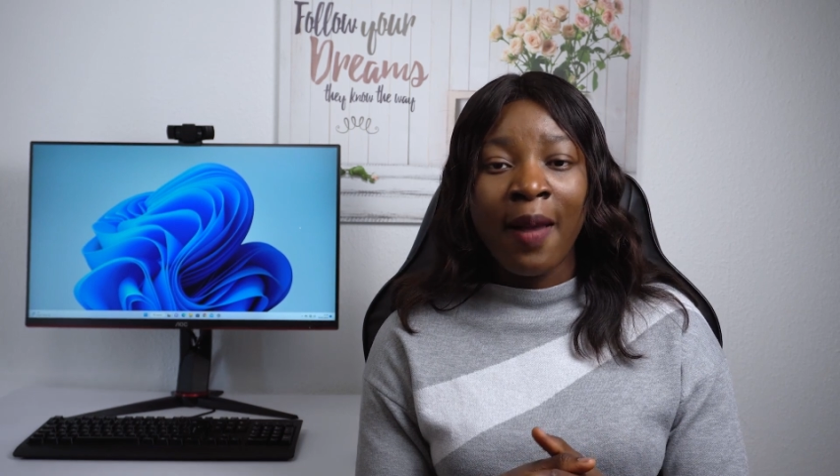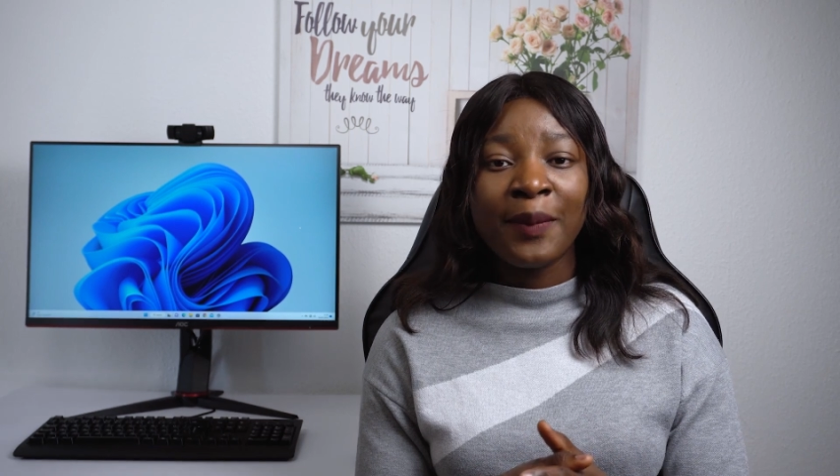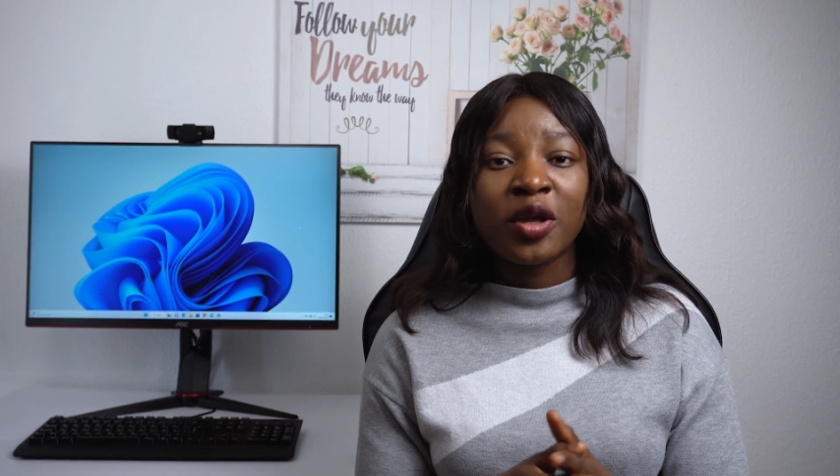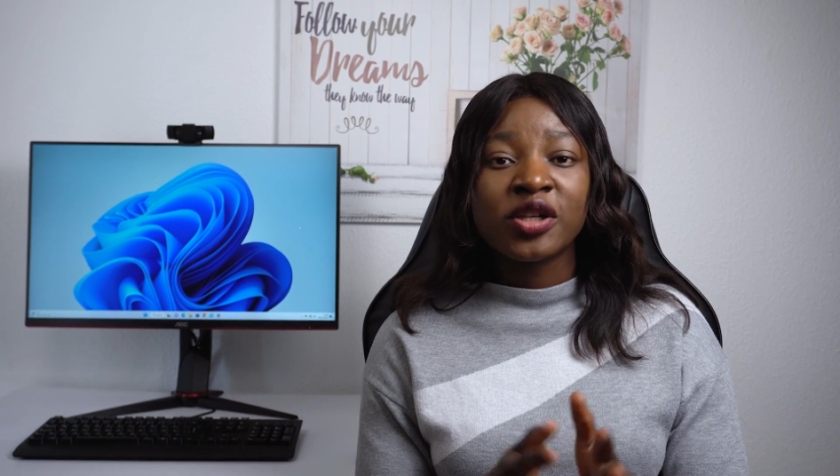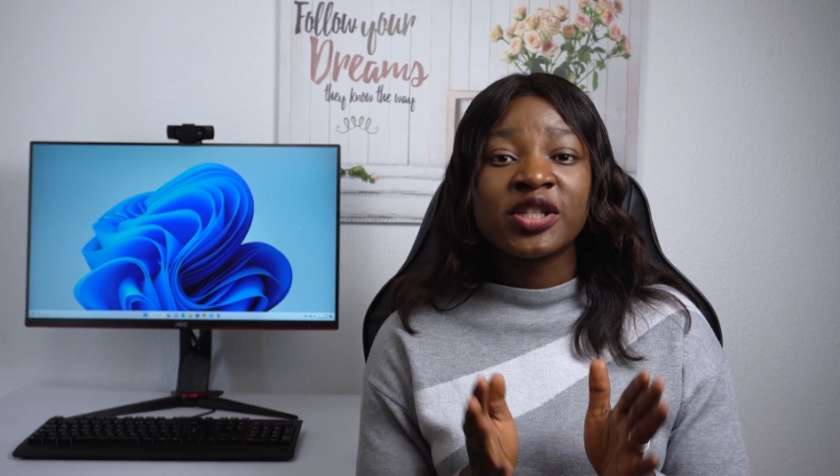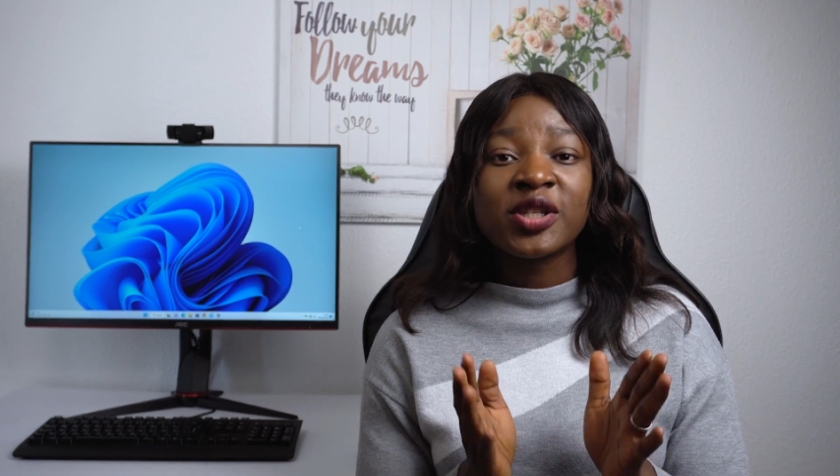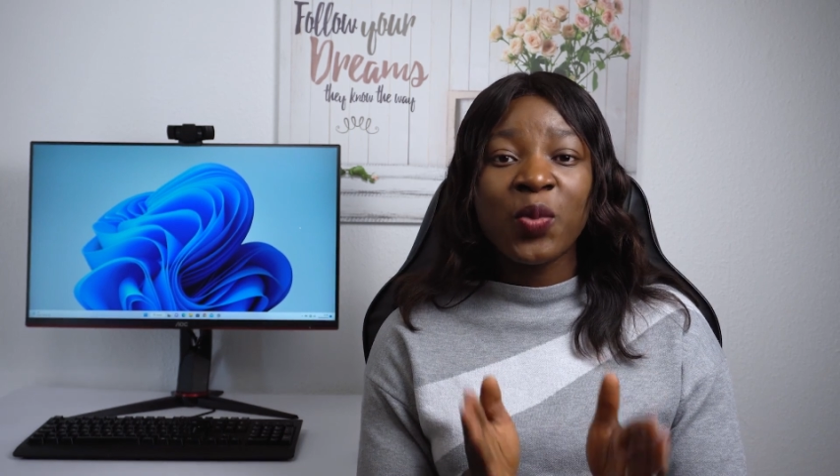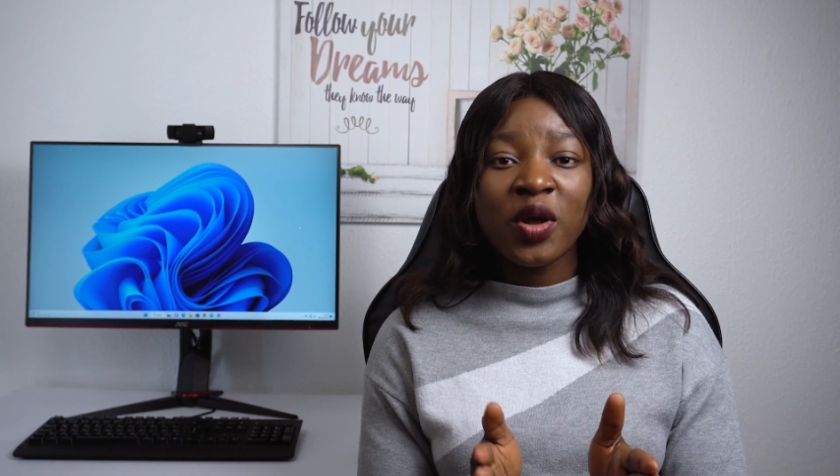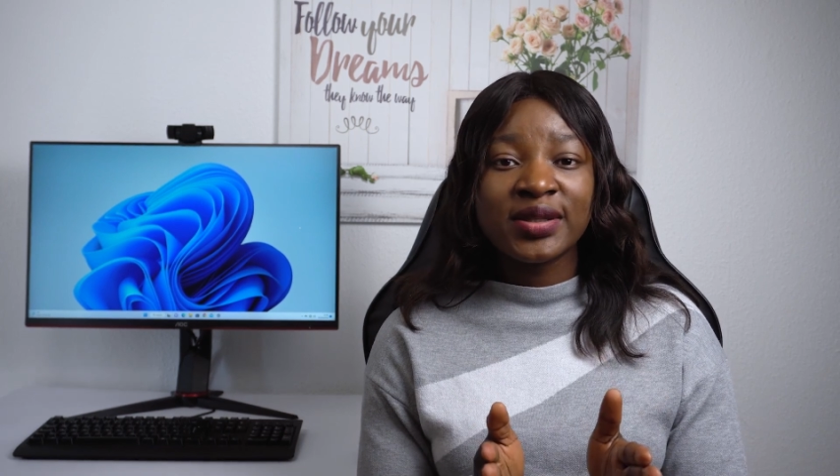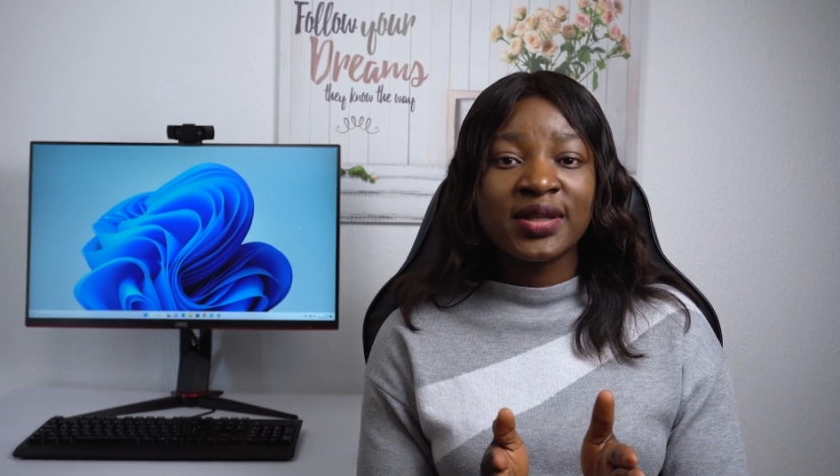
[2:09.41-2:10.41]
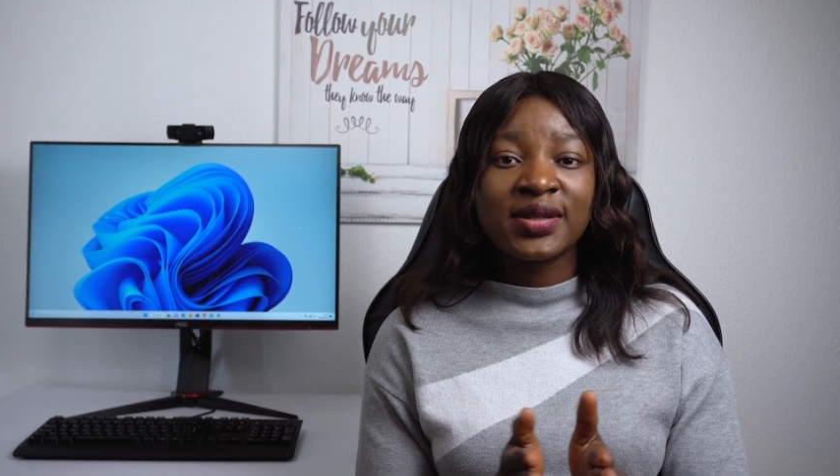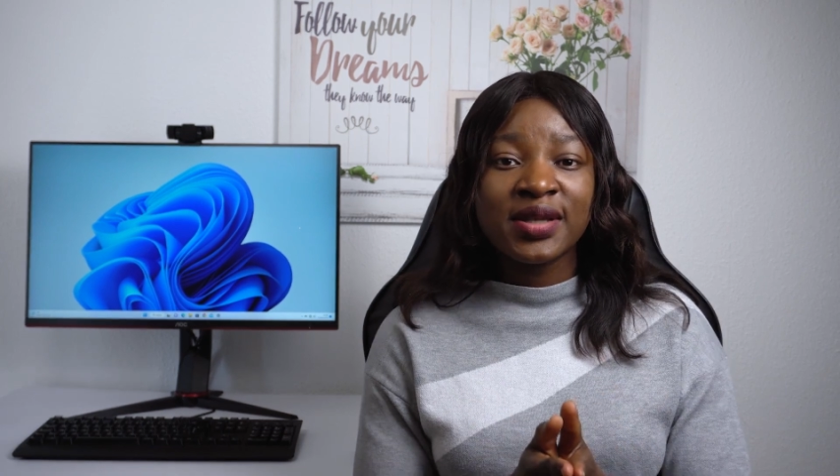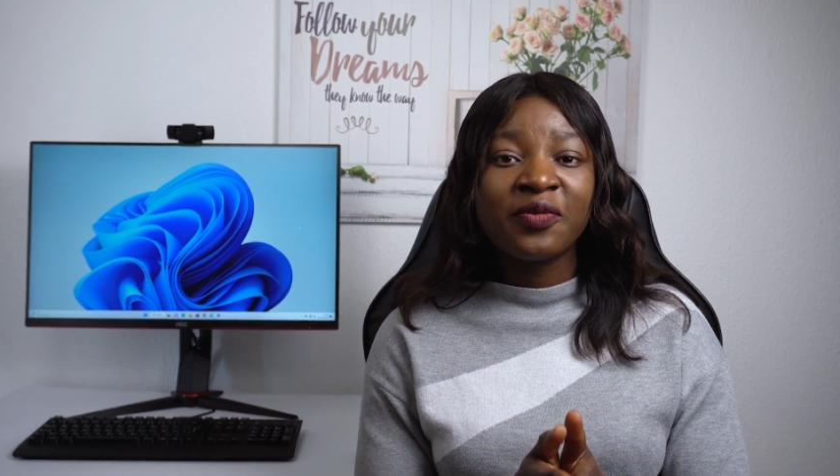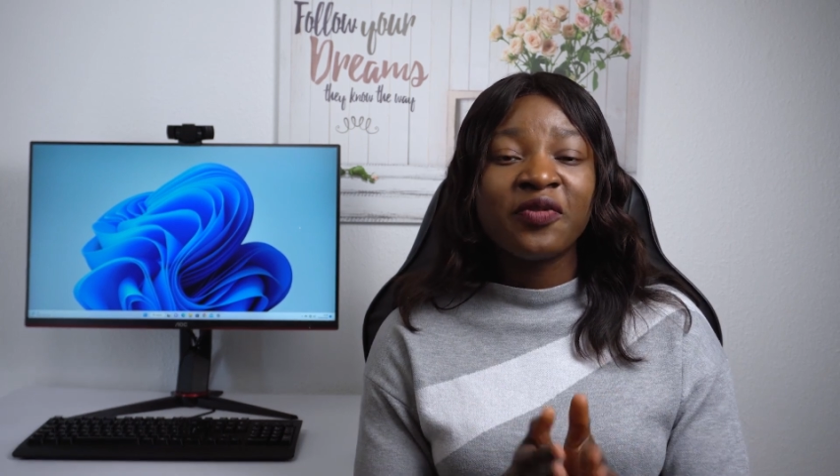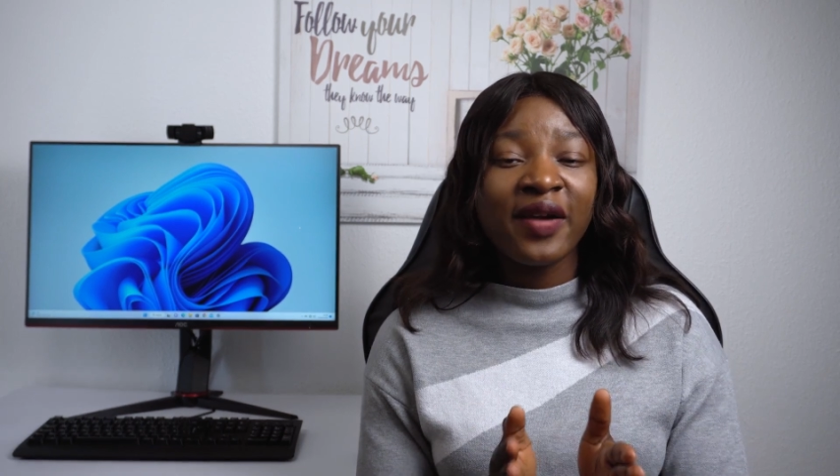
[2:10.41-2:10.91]
because it sports the
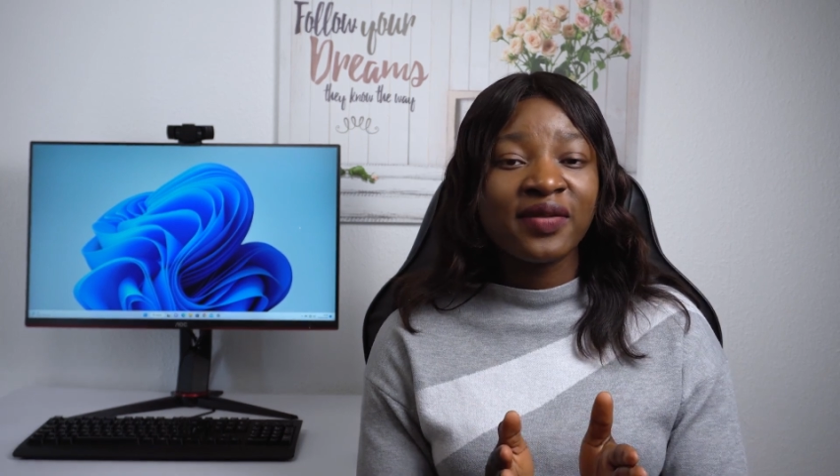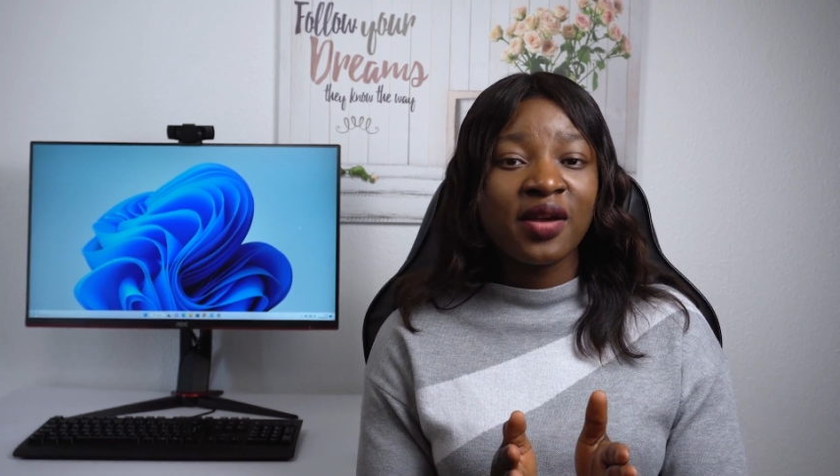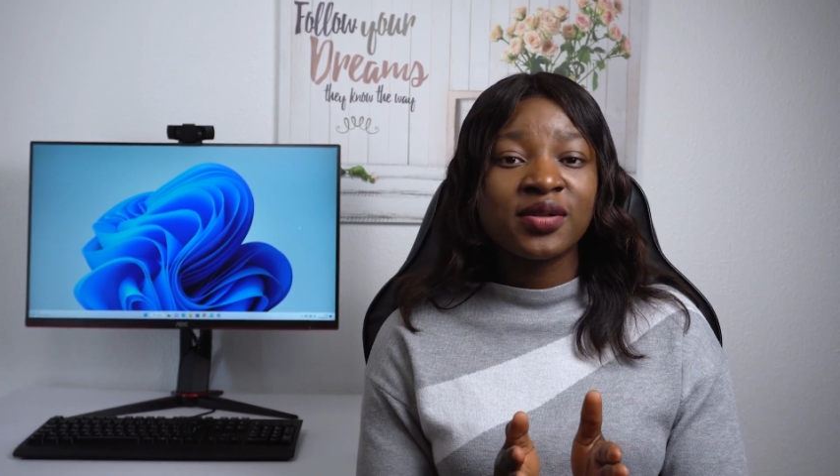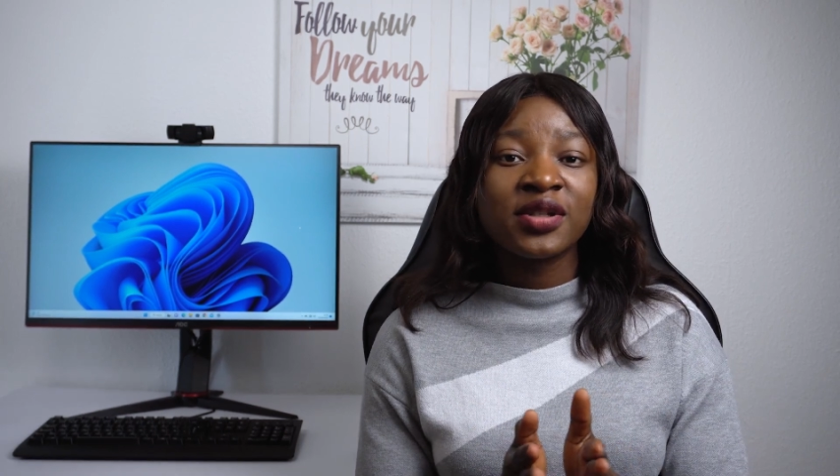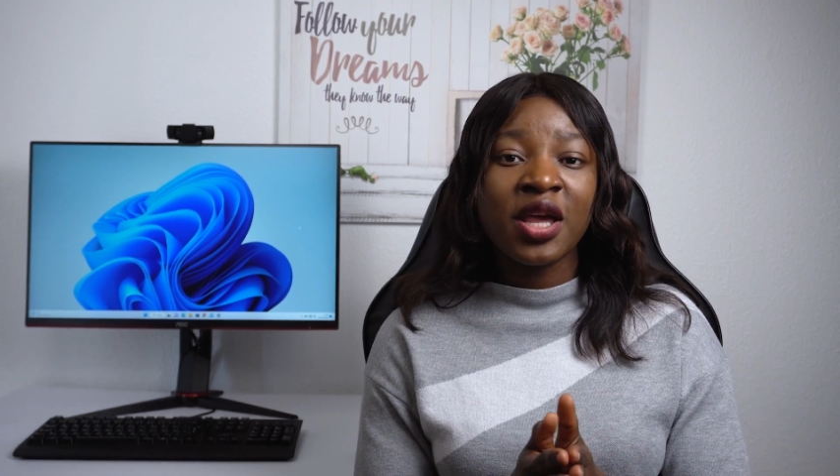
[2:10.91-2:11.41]
same 5000